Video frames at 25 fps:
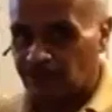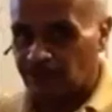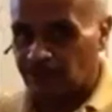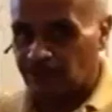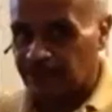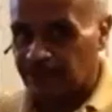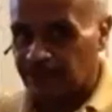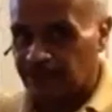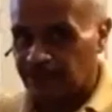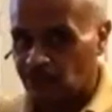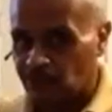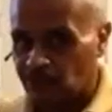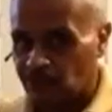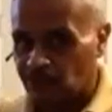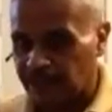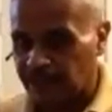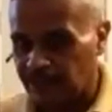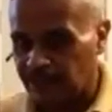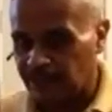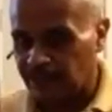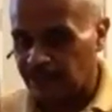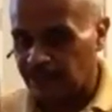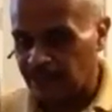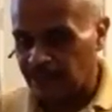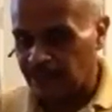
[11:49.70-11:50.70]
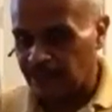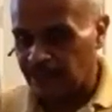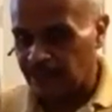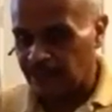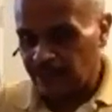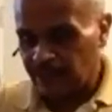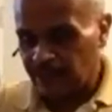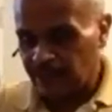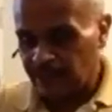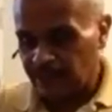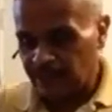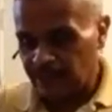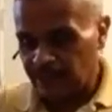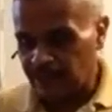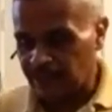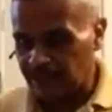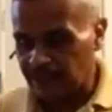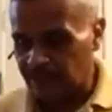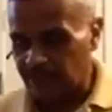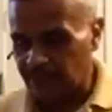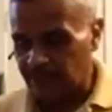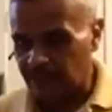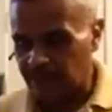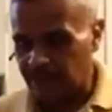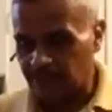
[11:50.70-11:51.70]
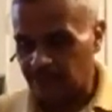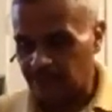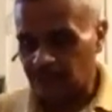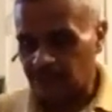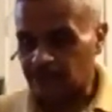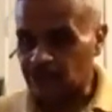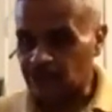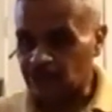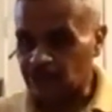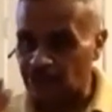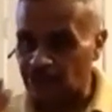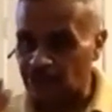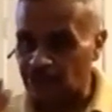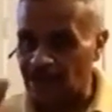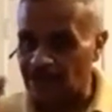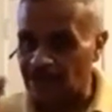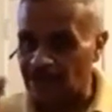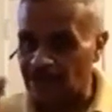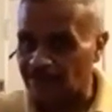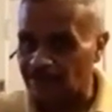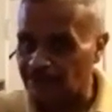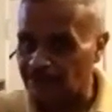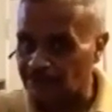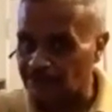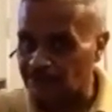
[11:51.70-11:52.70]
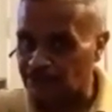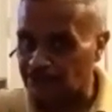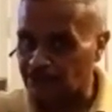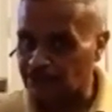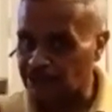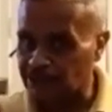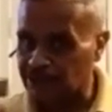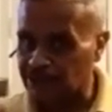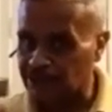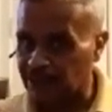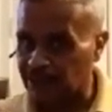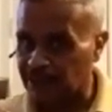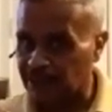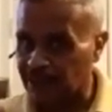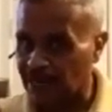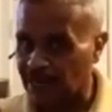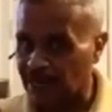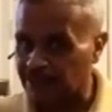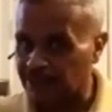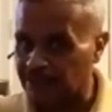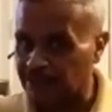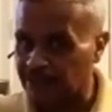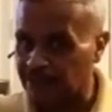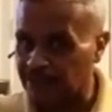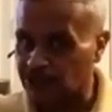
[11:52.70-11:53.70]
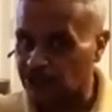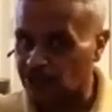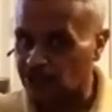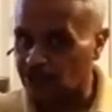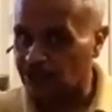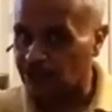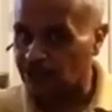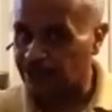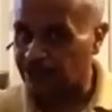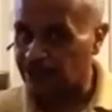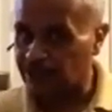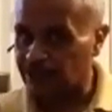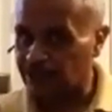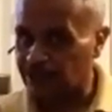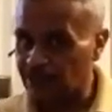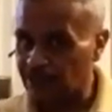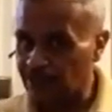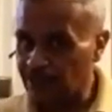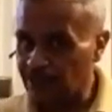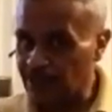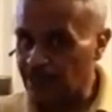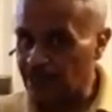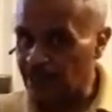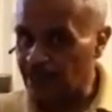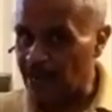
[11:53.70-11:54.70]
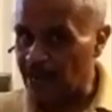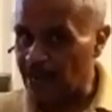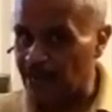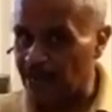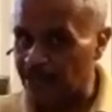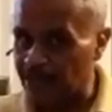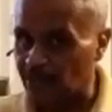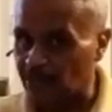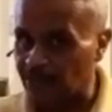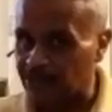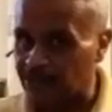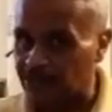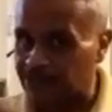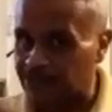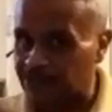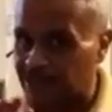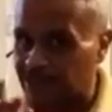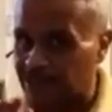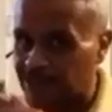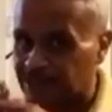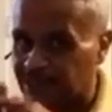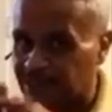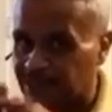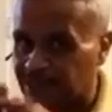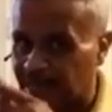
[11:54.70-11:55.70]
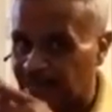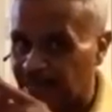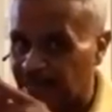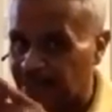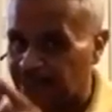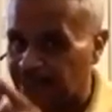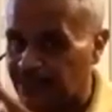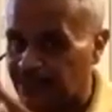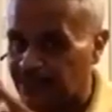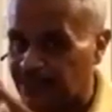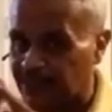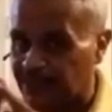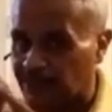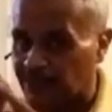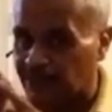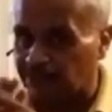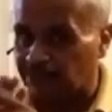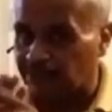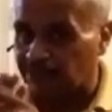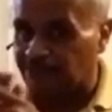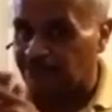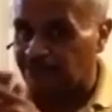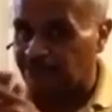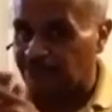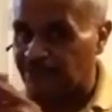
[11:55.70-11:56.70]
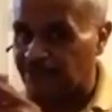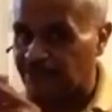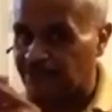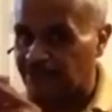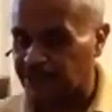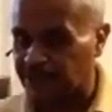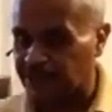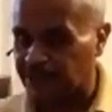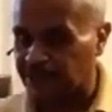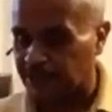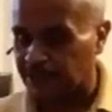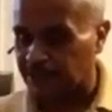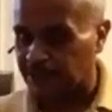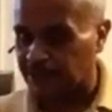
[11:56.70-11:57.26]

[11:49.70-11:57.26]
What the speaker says: this way. So you're kind of pushing kind of this way, and the only thing that's landing are your fingertips.